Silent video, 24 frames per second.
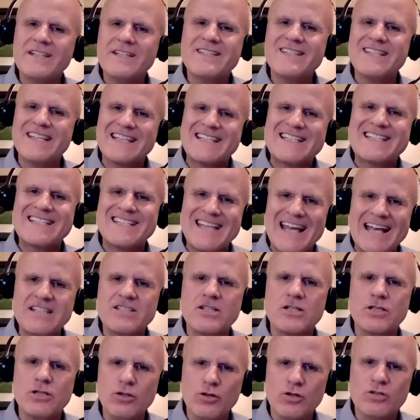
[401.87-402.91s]

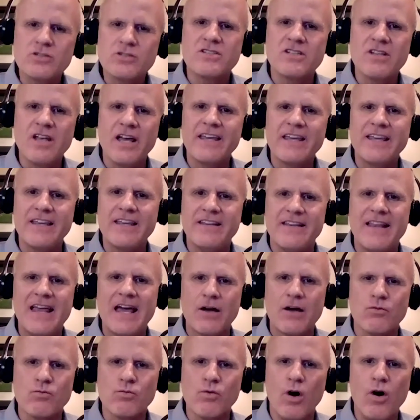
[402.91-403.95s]
success looks like in
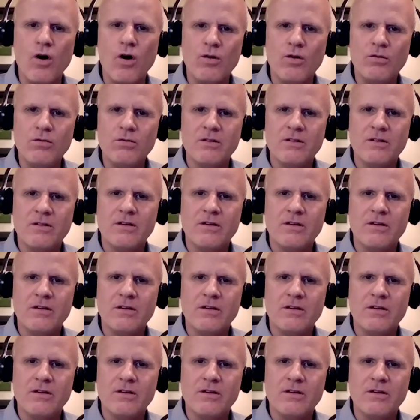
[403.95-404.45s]
that role,